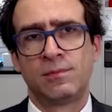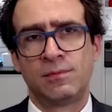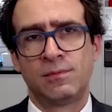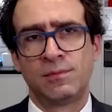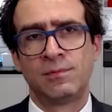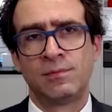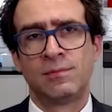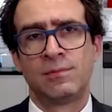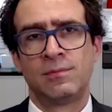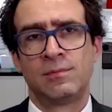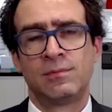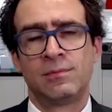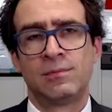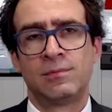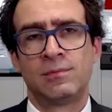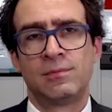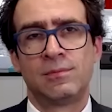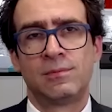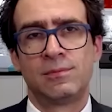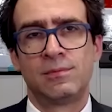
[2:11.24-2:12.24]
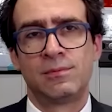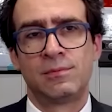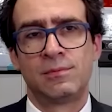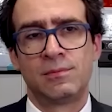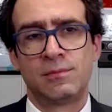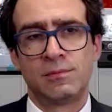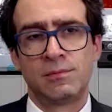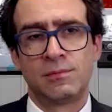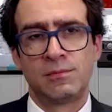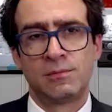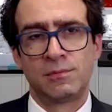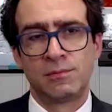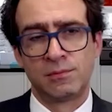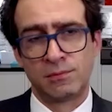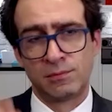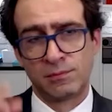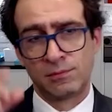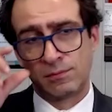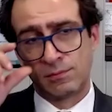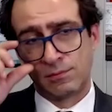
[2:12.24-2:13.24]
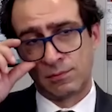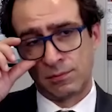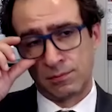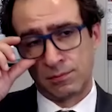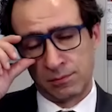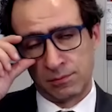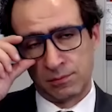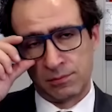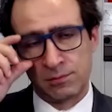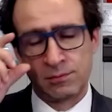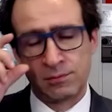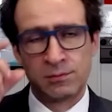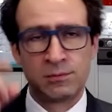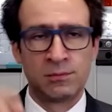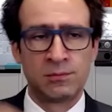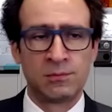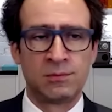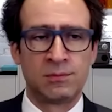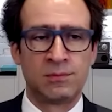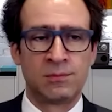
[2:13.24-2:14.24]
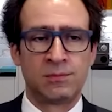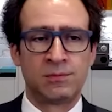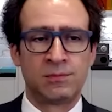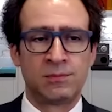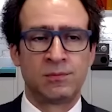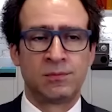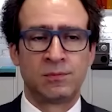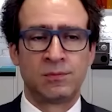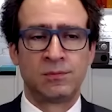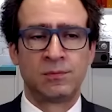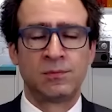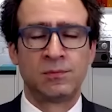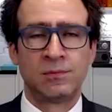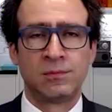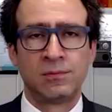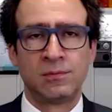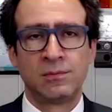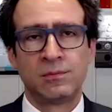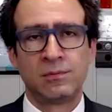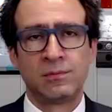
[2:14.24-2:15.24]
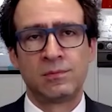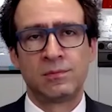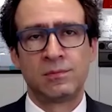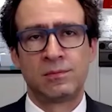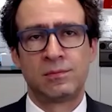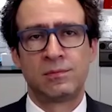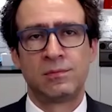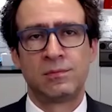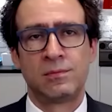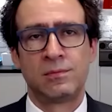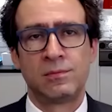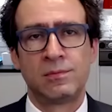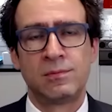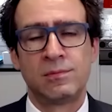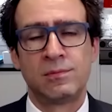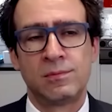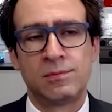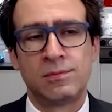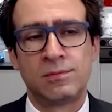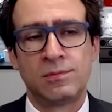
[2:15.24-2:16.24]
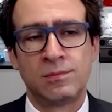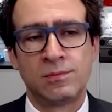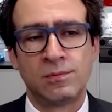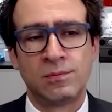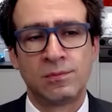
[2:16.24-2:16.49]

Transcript: (silent)